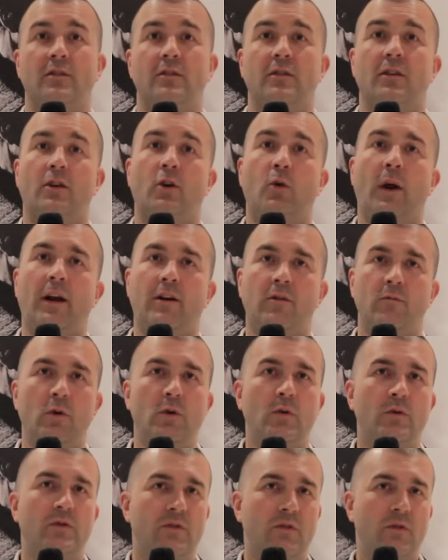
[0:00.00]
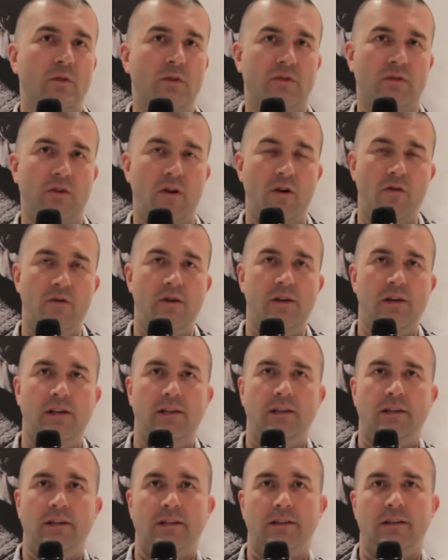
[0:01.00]
the correct routes through the snow.
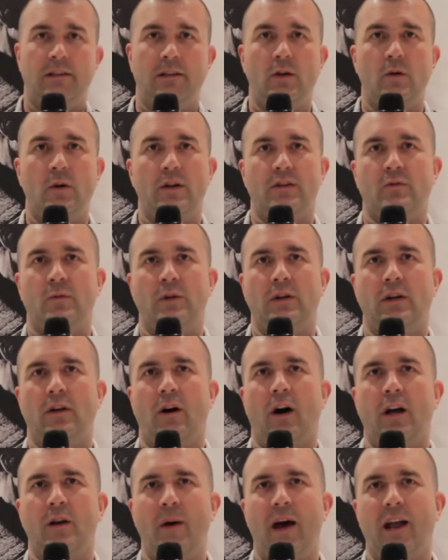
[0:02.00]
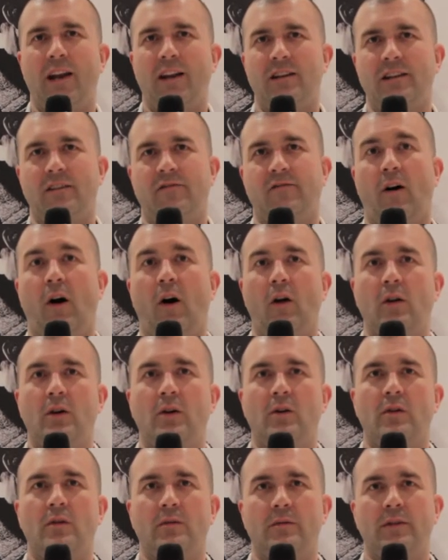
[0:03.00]
The units will automatically
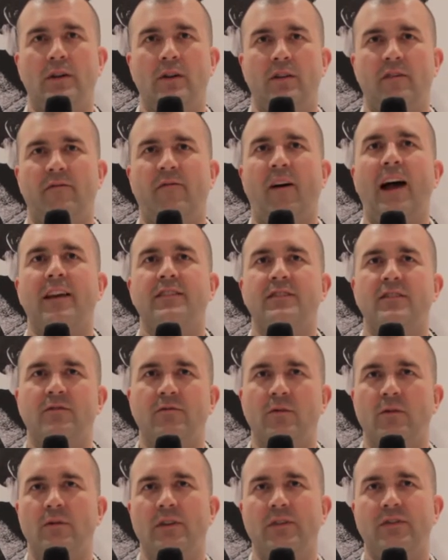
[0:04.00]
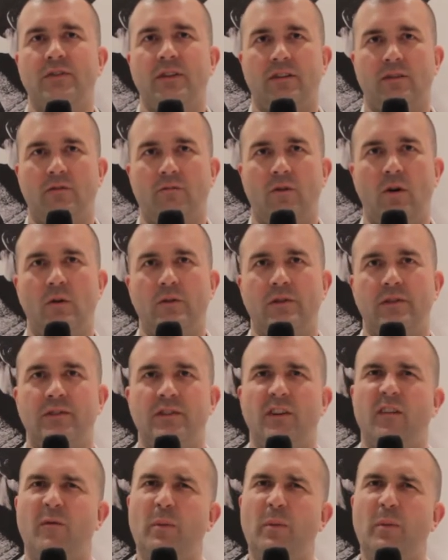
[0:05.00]
follow, the fastest route. They'll stick to roads and stuff,